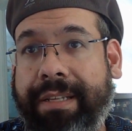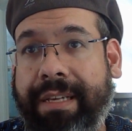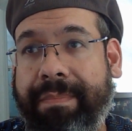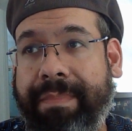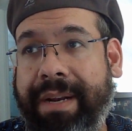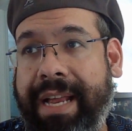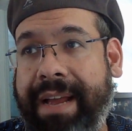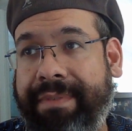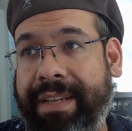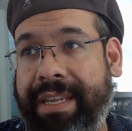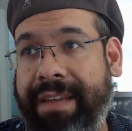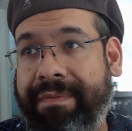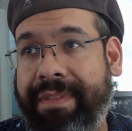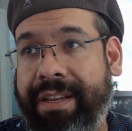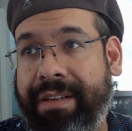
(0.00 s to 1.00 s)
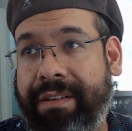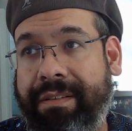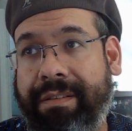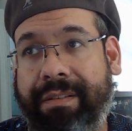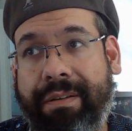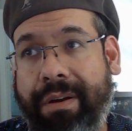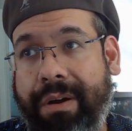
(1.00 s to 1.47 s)
I'm going to have to give
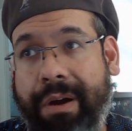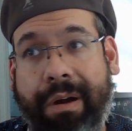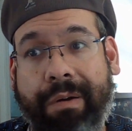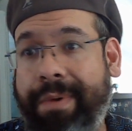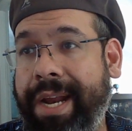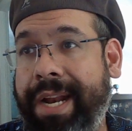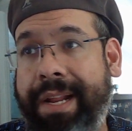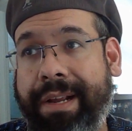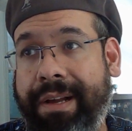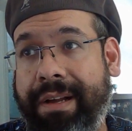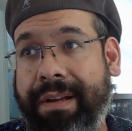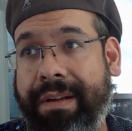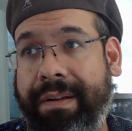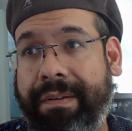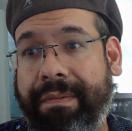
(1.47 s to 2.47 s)
this our rating of,